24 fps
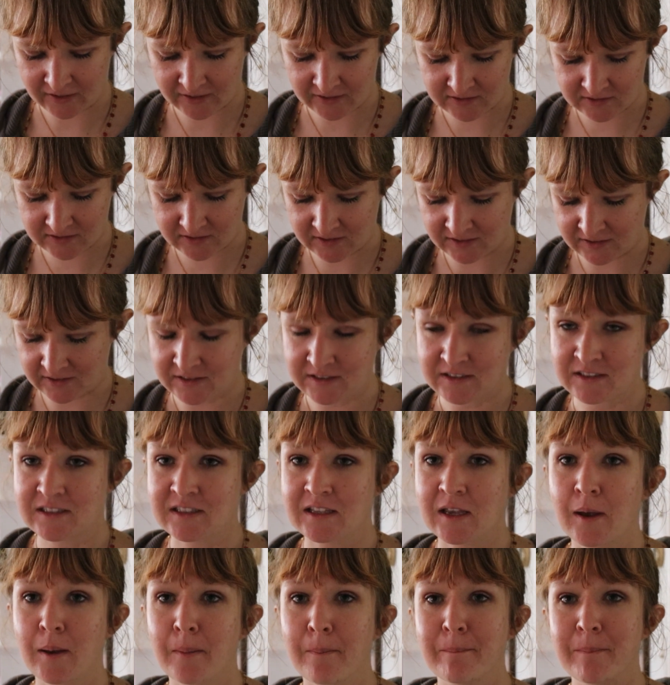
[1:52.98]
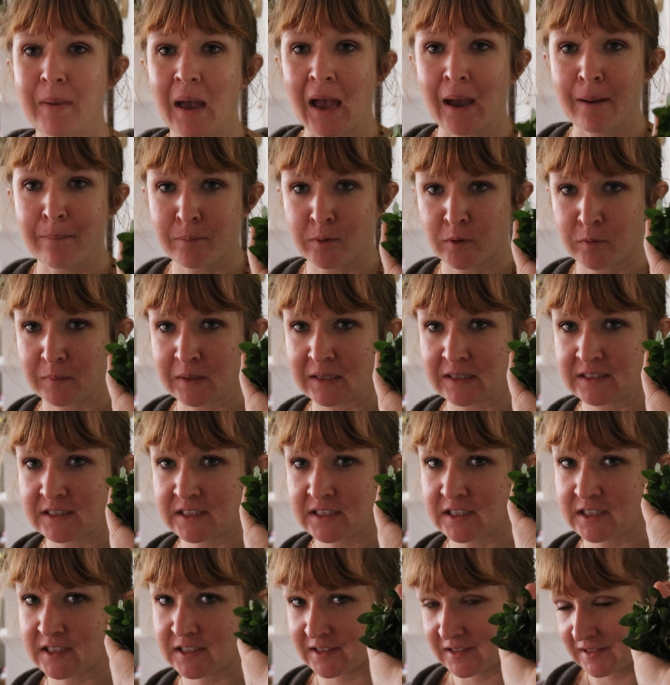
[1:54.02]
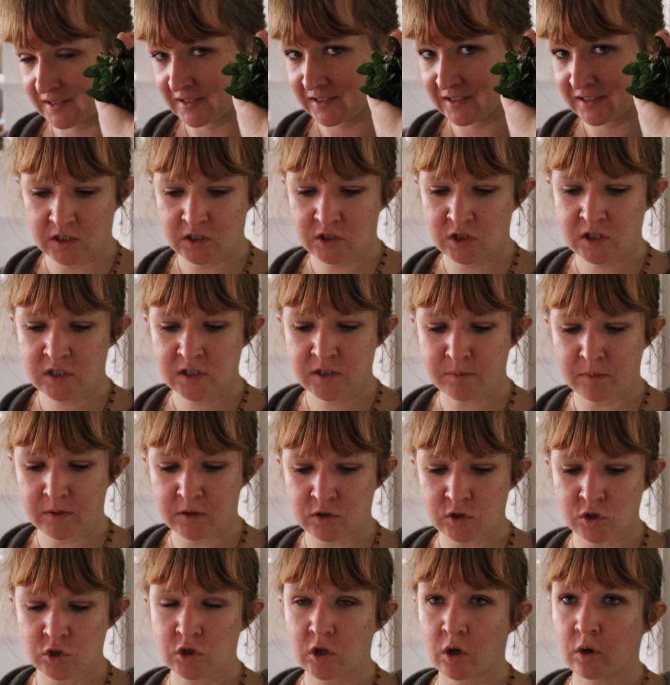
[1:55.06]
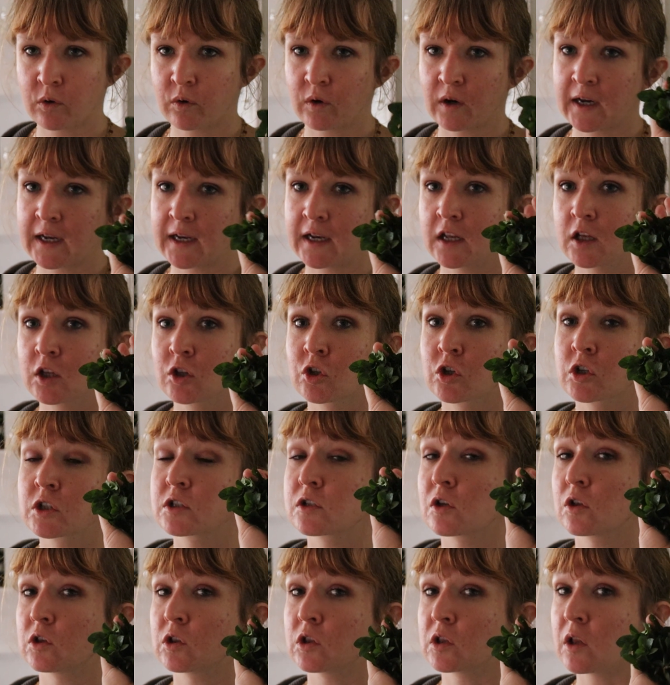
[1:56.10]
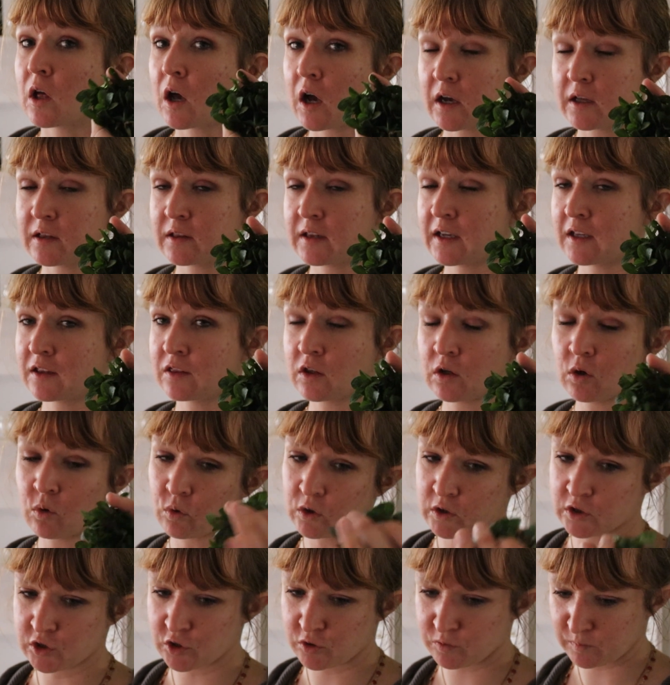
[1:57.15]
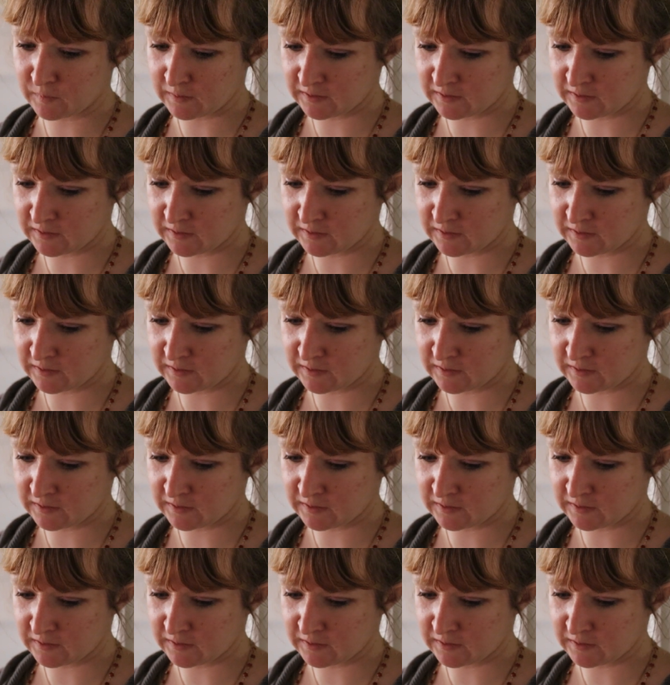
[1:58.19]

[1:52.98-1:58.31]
that is peppermint. It just smells so great. It looks a lot like the orange